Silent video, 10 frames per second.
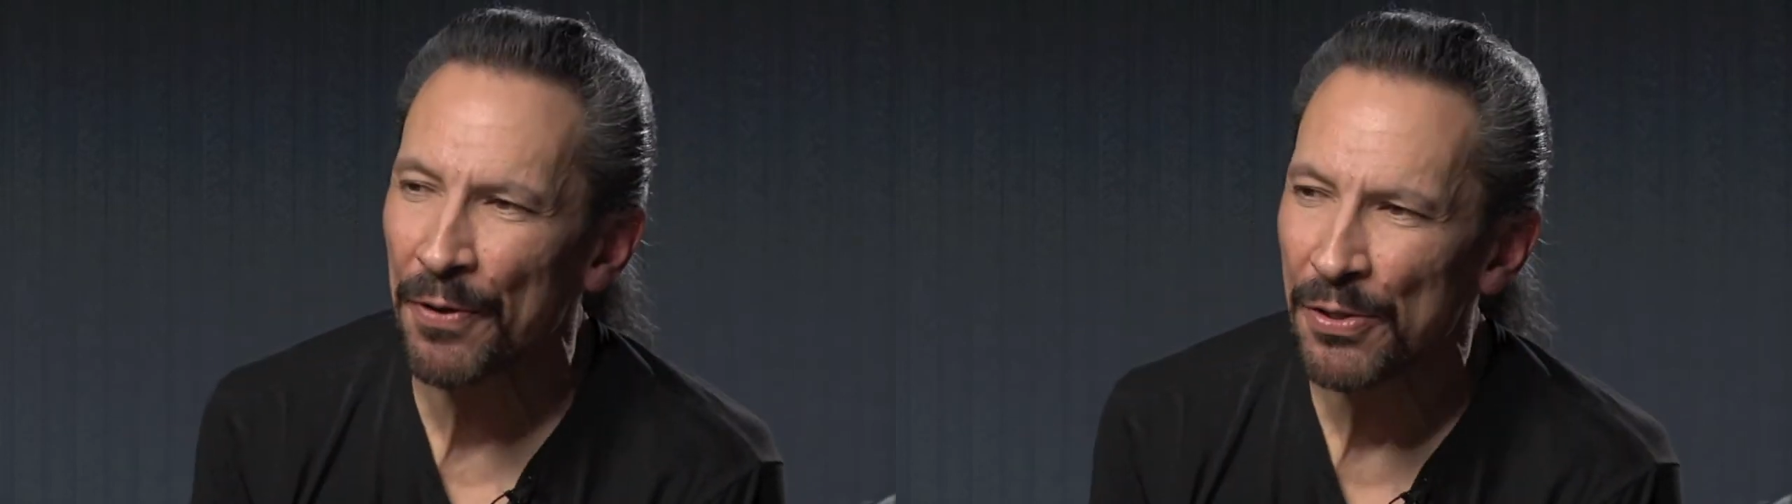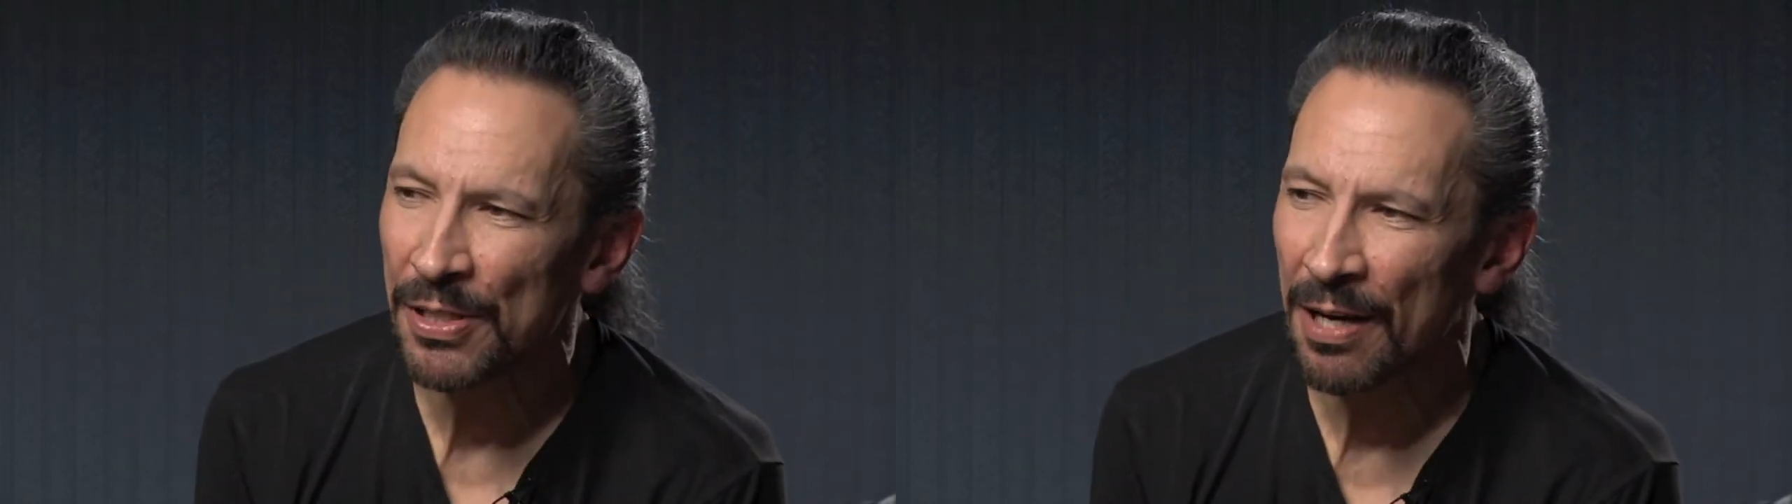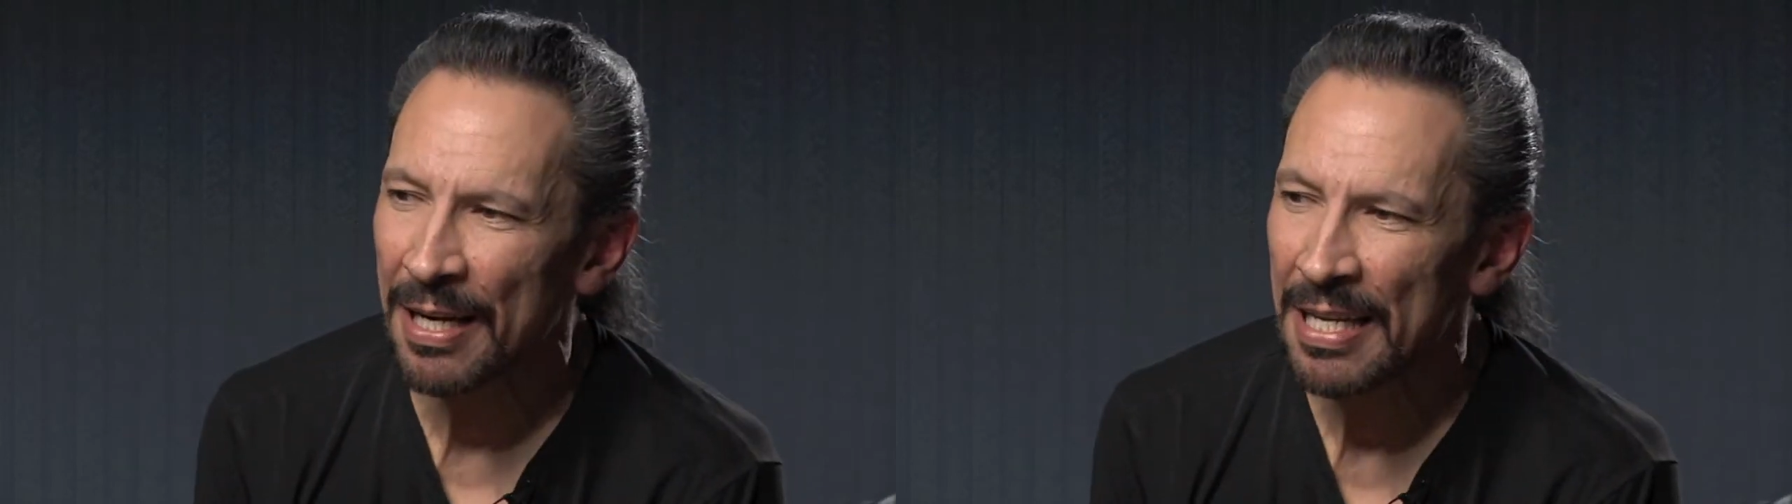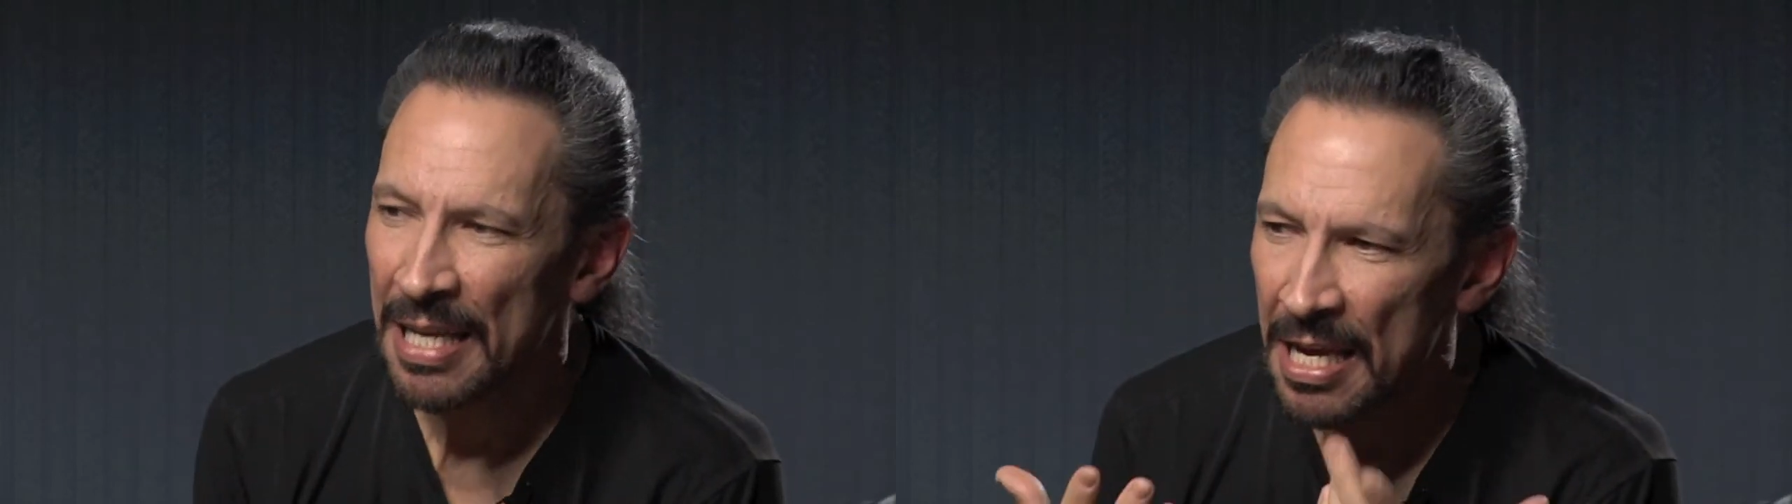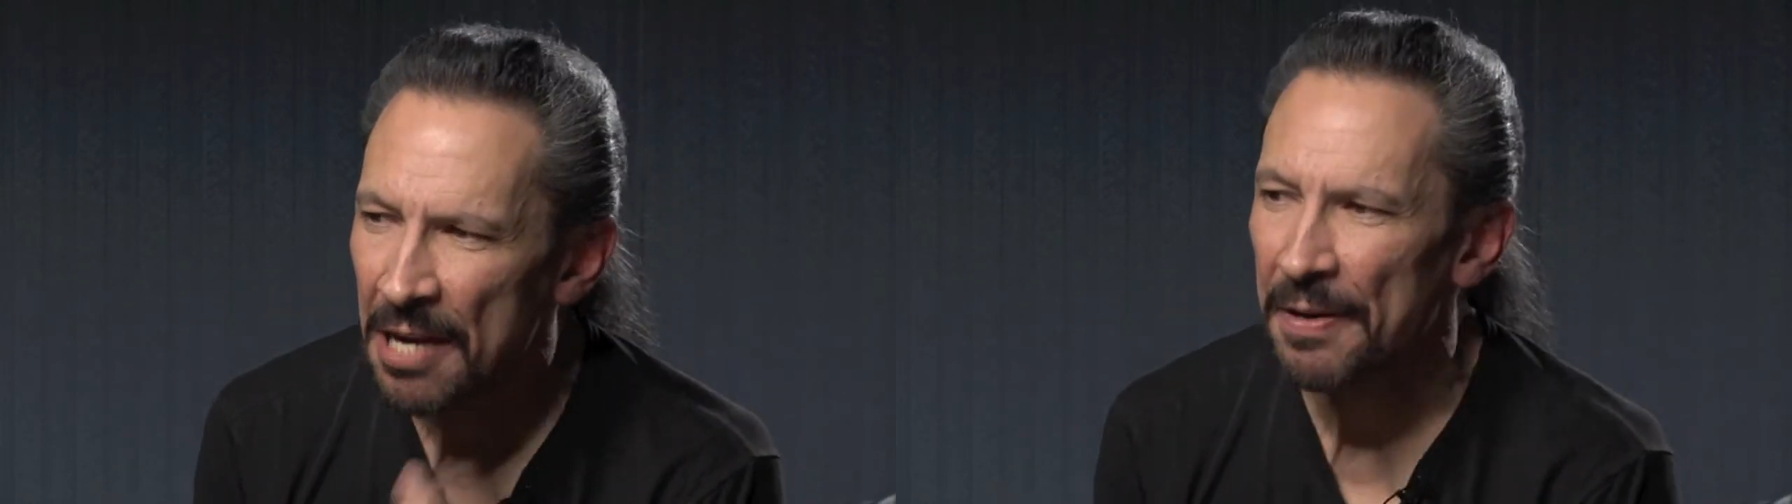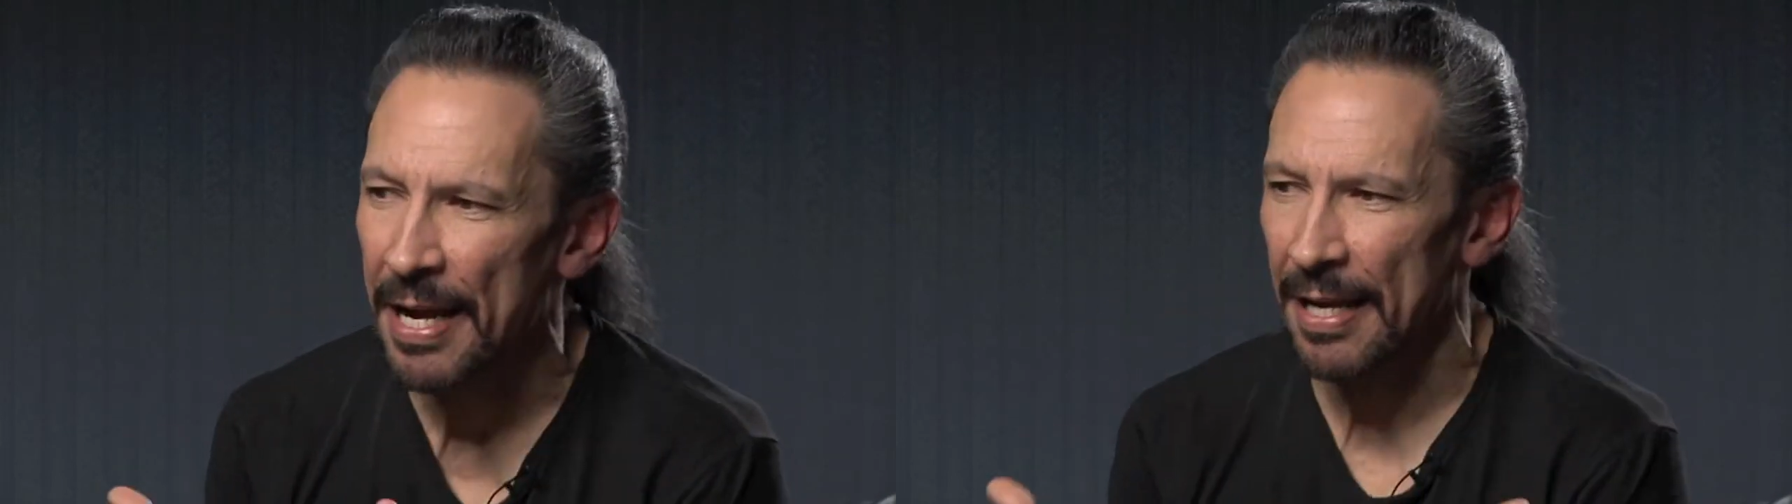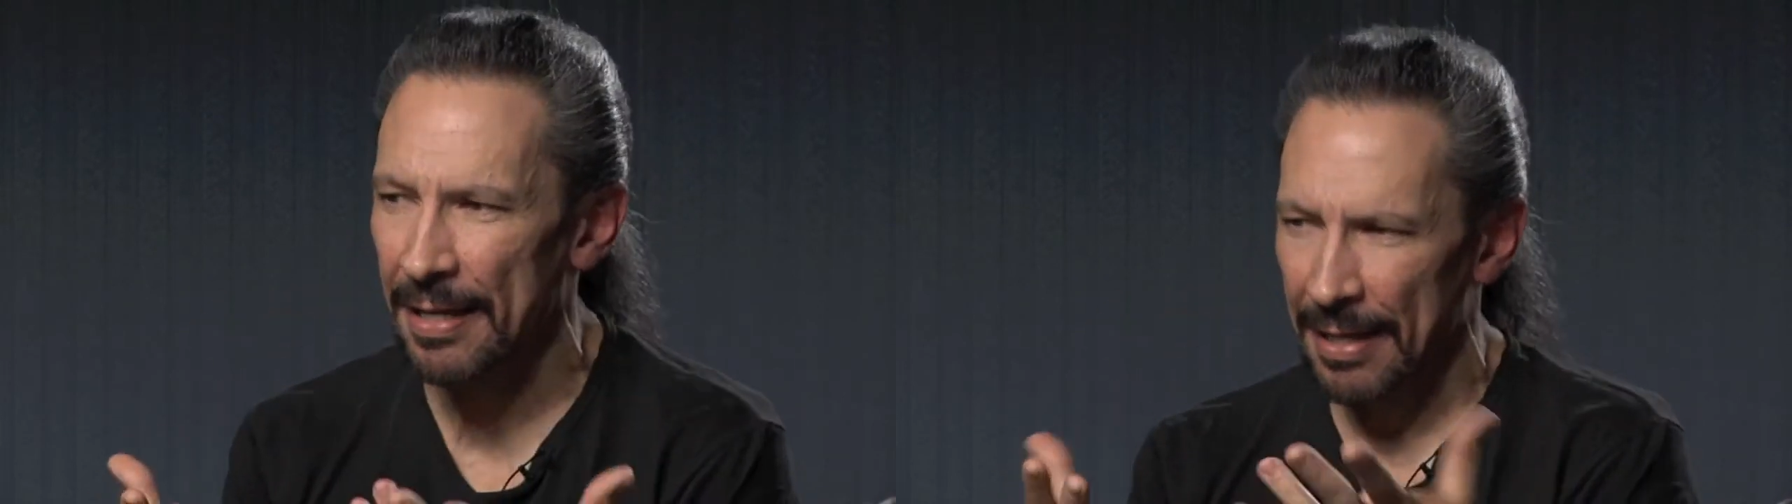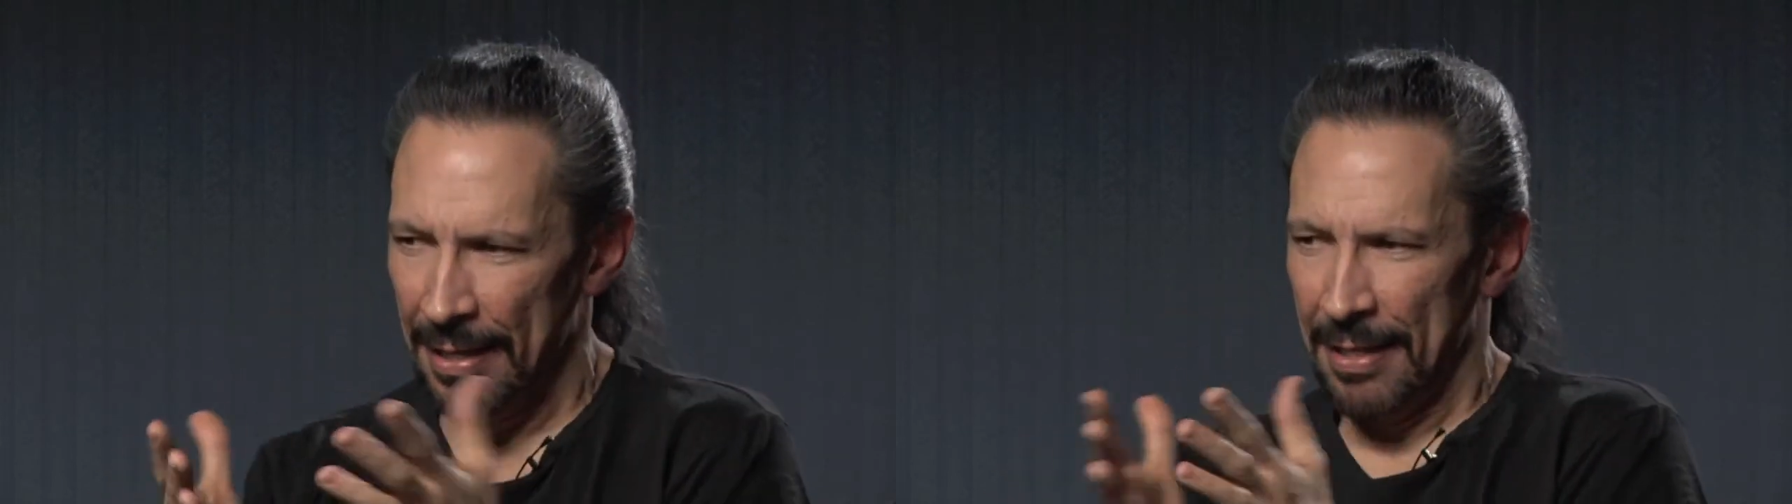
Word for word: first started hearing